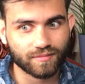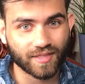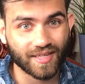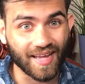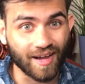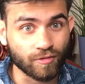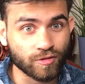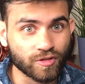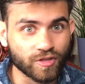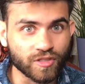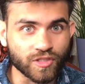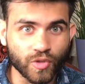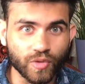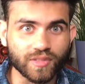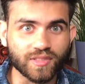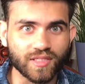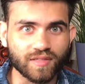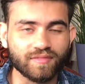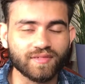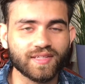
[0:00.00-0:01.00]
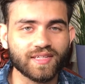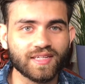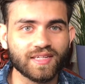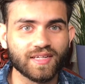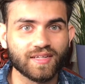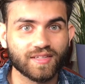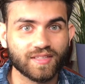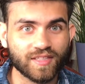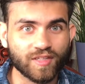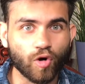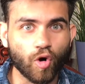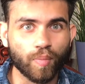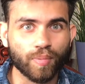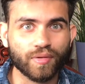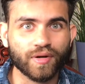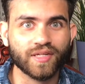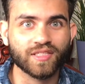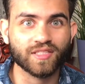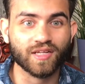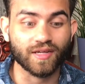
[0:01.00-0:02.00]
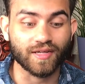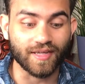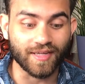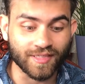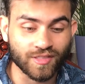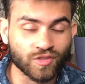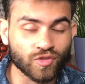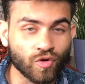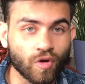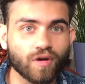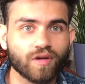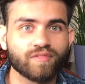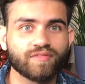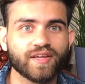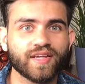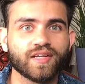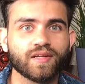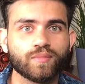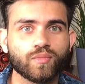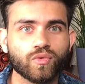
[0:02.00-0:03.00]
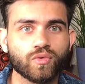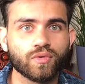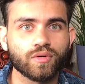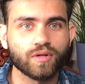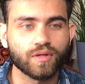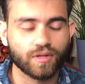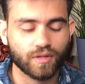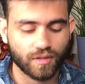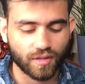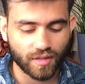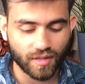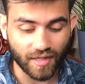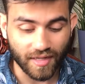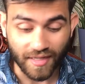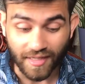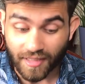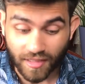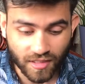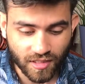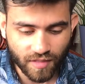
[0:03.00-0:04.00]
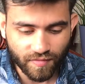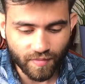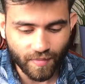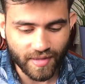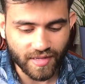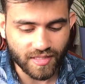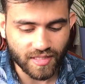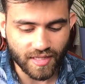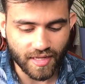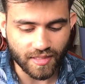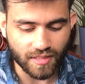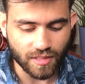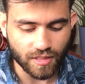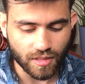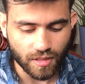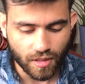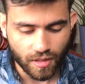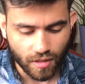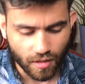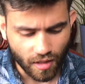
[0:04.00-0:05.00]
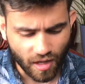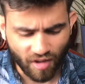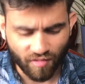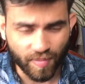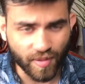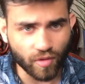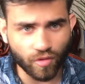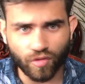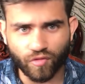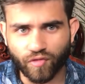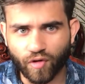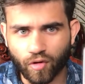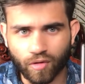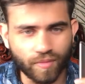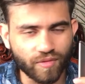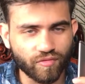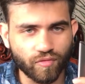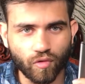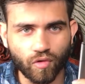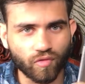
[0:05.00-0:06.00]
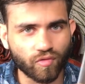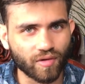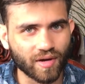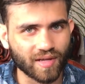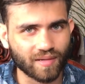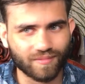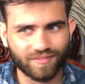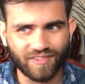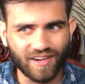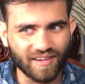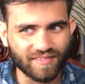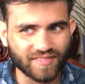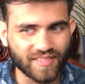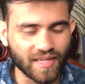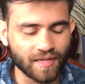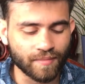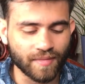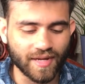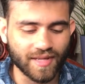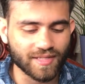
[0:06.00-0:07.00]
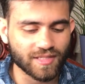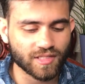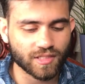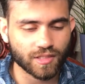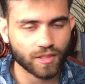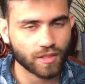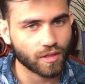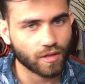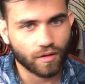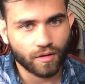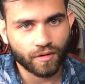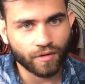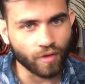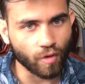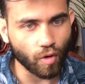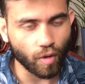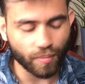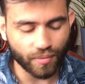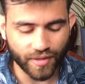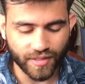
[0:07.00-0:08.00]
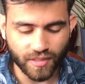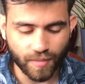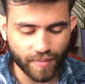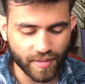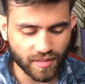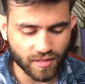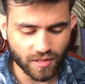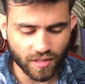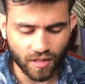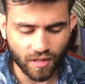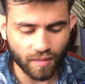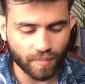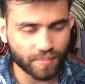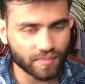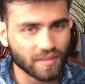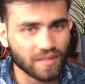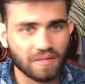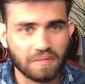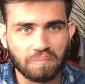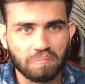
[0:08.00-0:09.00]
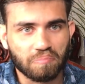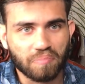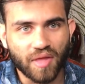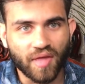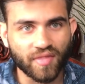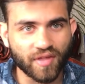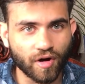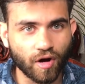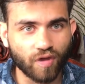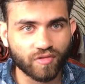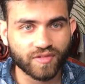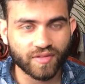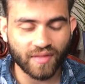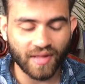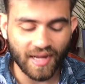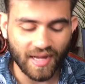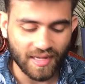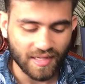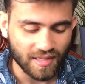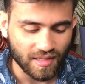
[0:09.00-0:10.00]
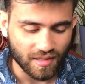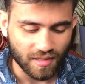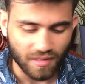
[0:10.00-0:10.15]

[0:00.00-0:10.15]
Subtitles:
counterintuitively, the operator is not available. Like, it doesn't even make sense. I've been on the phone before for like 5-10 minutes, no operator picks up, and then after that